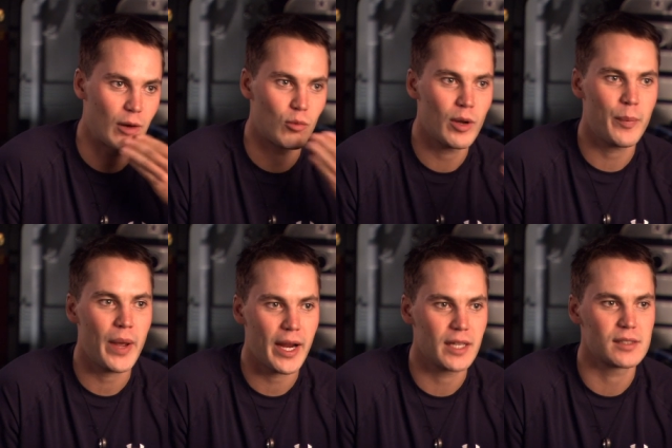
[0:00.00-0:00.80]

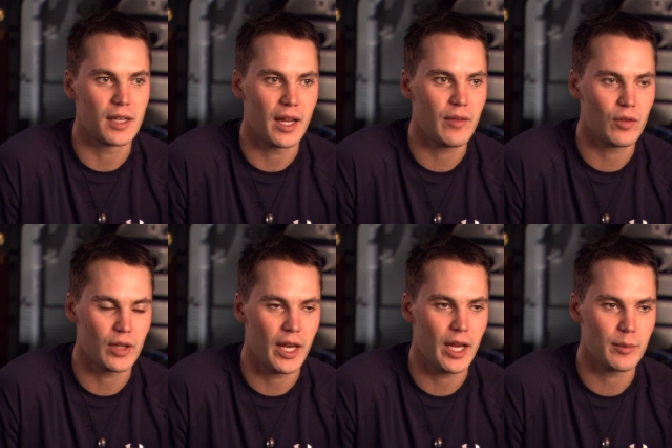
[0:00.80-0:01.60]
RIMPAC is the naval
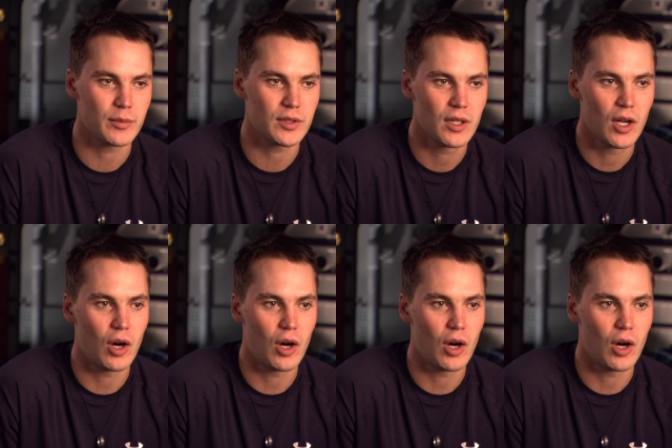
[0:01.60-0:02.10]
games.